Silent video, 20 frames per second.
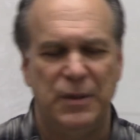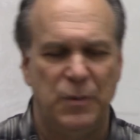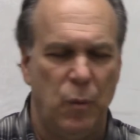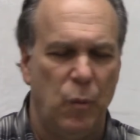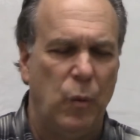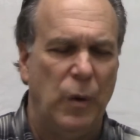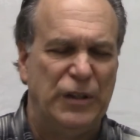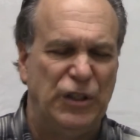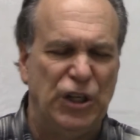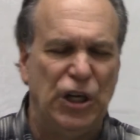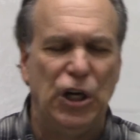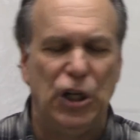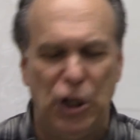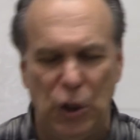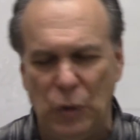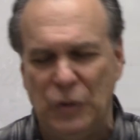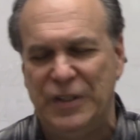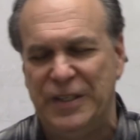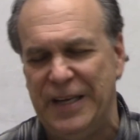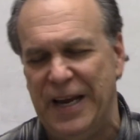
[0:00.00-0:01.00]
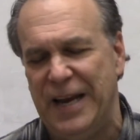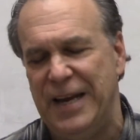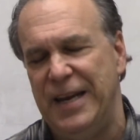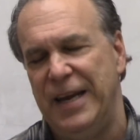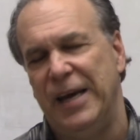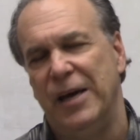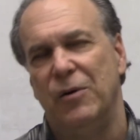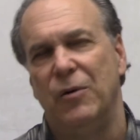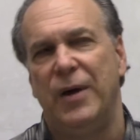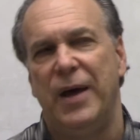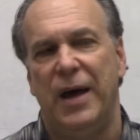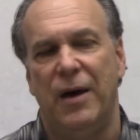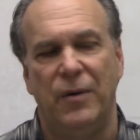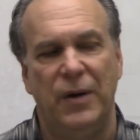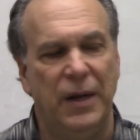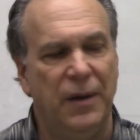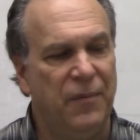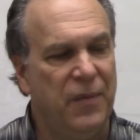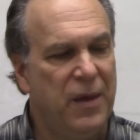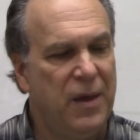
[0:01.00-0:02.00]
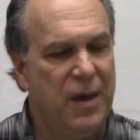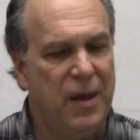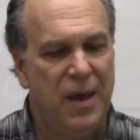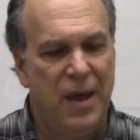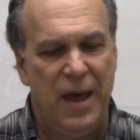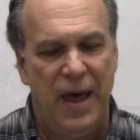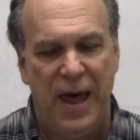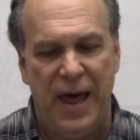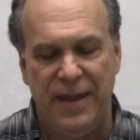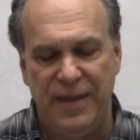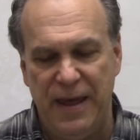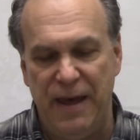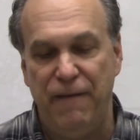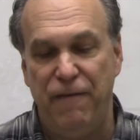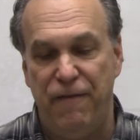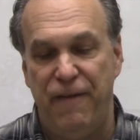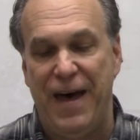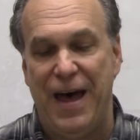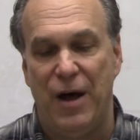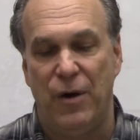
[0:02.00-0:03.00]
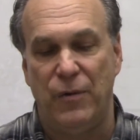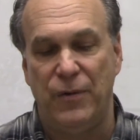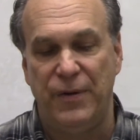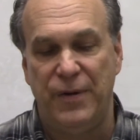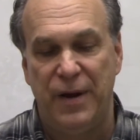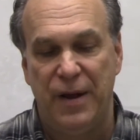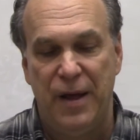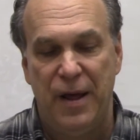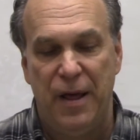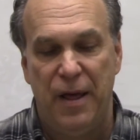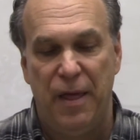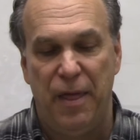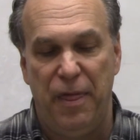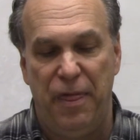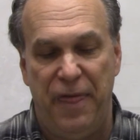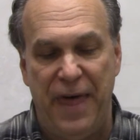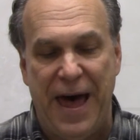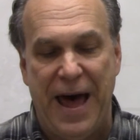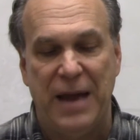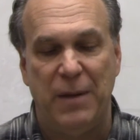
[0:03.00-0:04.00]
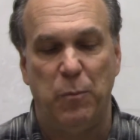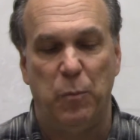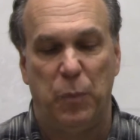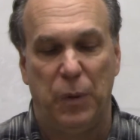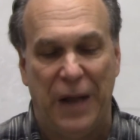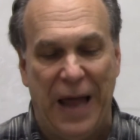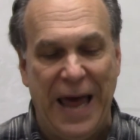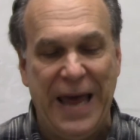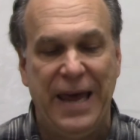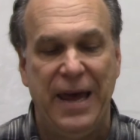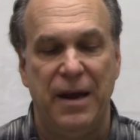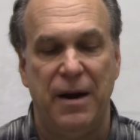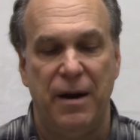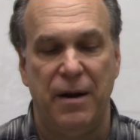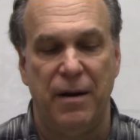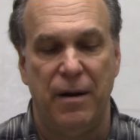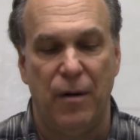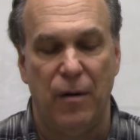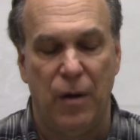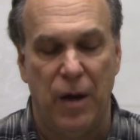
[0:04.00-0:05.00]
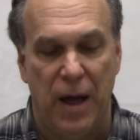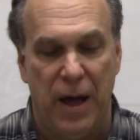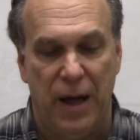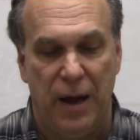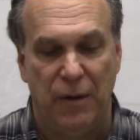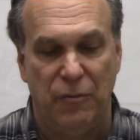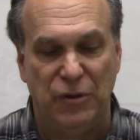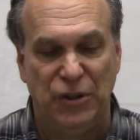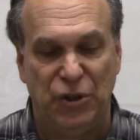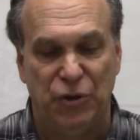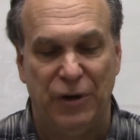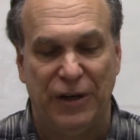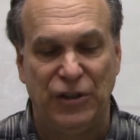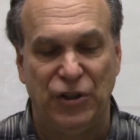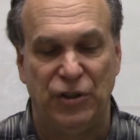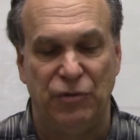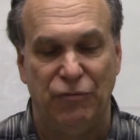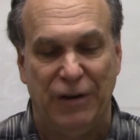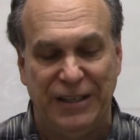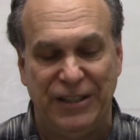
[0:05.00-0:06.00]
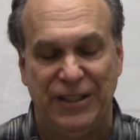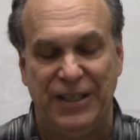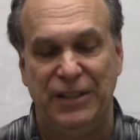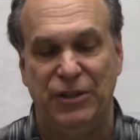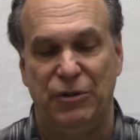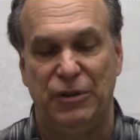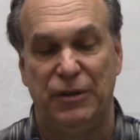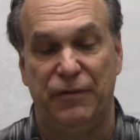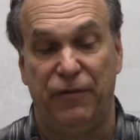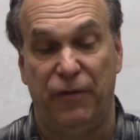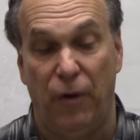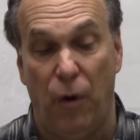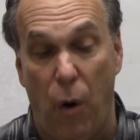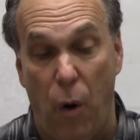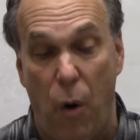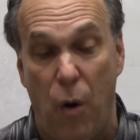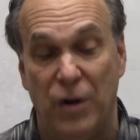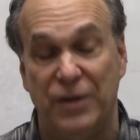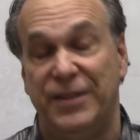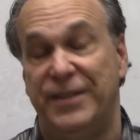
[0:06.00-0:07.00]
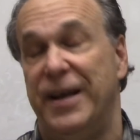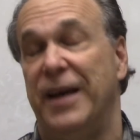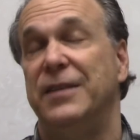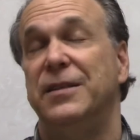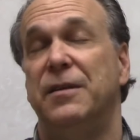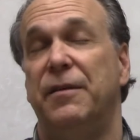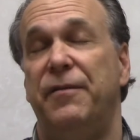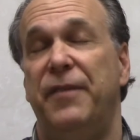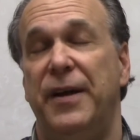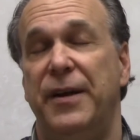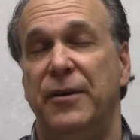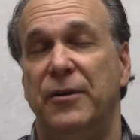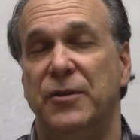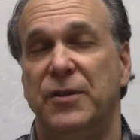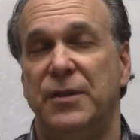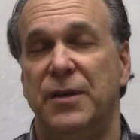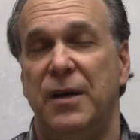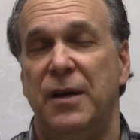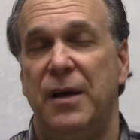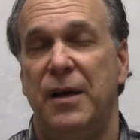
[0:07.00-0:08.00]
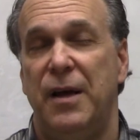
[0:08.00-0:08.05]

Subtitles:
which includes San Diego County. And they found that blanket restriction, residences for all sex offenders.